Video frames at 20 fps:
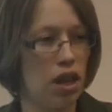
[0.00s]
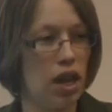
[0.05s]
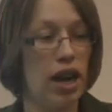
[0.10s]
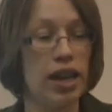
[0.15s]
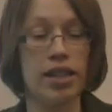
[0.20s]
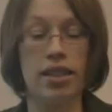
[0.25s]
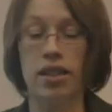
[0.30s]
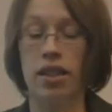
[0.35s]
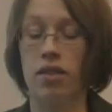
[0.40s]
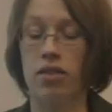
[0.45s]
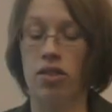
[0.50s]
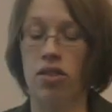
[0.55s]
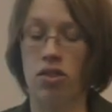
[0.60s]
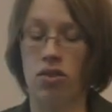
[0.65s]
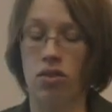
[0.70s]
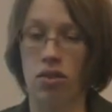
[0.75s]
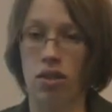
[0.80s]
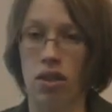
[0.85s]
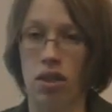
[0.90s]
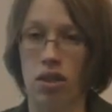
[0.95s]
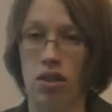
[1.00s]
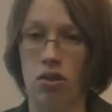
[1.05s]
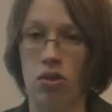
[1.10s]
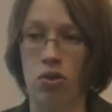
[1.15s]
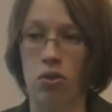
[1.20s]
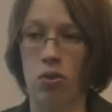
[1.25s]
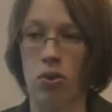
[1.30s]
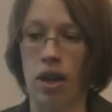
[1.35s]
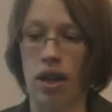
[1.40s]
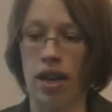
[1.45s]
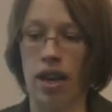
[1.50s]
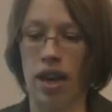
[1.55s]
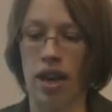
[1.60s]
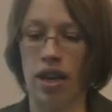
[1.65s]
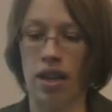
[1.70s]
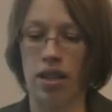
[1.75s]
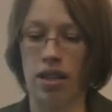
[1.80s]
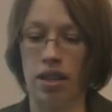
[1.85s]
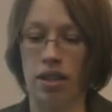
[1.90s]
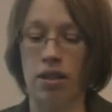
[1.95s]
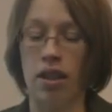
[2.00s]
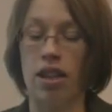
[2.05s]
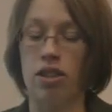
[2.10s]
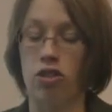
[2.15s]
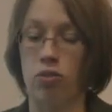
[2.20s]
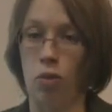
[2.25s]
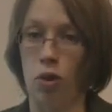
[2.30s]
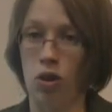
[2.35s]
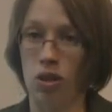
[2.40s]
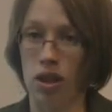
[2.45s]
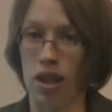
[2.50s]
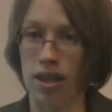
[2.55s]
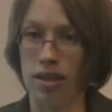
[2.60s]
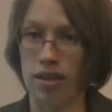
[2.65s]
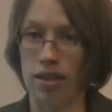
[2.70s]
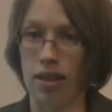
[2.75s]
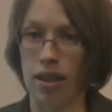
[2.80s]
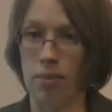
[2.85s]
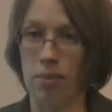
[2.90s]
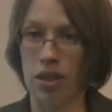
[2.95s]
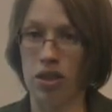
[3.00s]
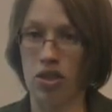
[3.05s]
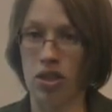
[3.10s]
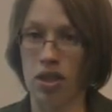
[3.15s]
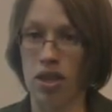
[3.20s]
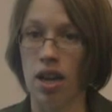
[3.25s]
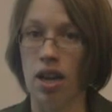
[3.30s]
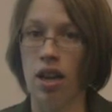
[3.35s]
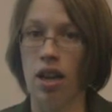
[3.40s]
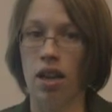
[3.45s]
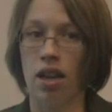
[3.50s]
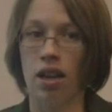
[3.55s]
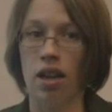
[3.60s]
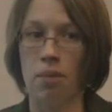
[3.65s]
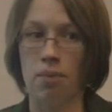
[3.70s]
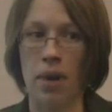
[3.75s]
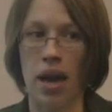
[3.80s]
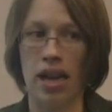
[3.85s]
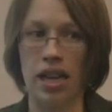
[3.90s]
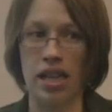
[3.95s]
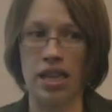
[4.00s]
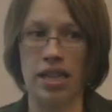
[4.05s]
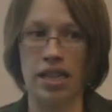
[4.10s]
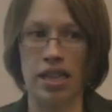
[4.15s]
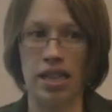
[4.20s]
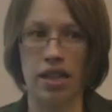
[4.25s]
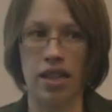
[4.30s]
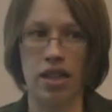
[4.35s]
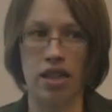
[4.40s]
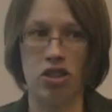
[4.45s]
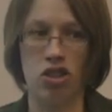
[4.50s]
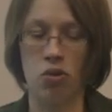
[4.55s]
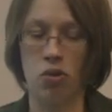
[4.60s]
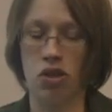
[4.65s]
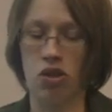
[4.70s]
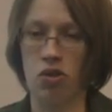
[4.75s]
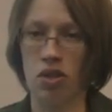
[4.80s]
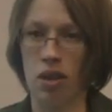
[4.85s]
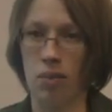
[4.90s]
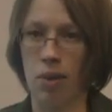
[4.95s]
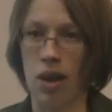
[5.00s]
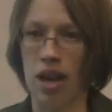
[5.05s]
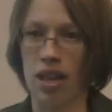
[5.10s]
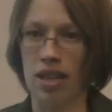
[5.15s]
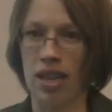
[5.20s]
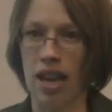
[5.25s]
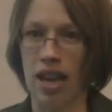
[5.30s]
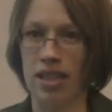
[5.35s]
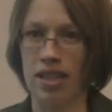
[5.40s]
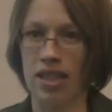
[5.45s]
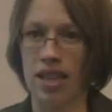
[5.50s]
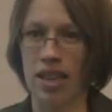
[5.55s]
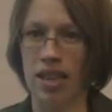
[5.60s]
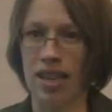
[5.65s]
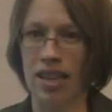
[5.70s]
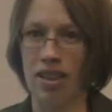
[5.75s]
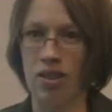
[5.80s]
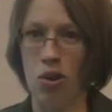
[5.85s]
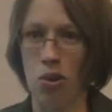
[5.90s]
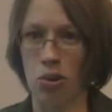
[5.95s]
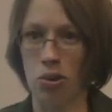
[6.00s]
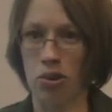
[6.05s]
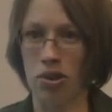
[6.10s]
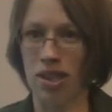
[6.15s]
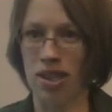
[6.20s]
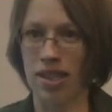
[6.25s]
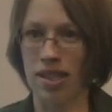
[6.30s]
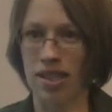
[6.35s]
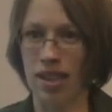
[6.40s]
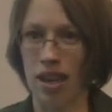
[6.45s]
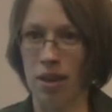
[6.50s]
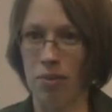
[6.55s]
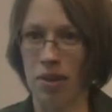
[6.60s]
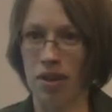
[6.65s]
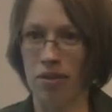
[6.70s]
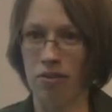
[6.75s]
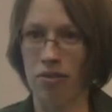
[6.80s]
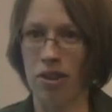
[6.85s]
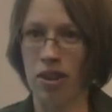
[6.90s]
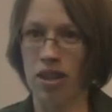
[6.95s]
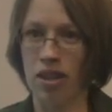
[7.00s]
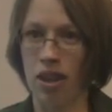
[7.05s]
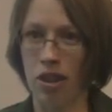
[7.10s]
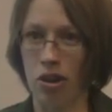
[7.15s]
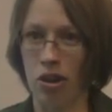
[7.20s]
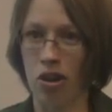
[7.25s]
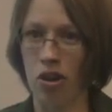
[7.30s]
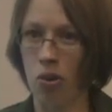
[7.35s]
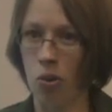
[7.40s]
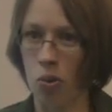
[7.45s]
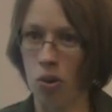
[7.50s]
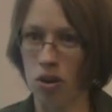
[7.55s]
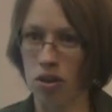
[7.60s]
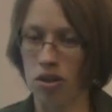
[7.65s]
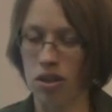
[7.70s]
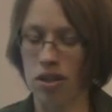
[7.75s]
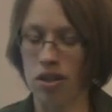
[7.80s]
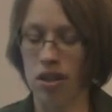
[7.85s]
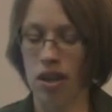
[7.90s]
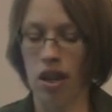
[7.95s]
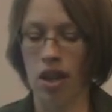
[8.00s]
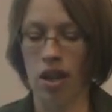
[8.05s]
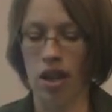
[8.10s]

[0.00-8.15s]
I did have a student who I had in that small class that I mentioned come back and say that she was using podcasting in an alternate assignment for another course.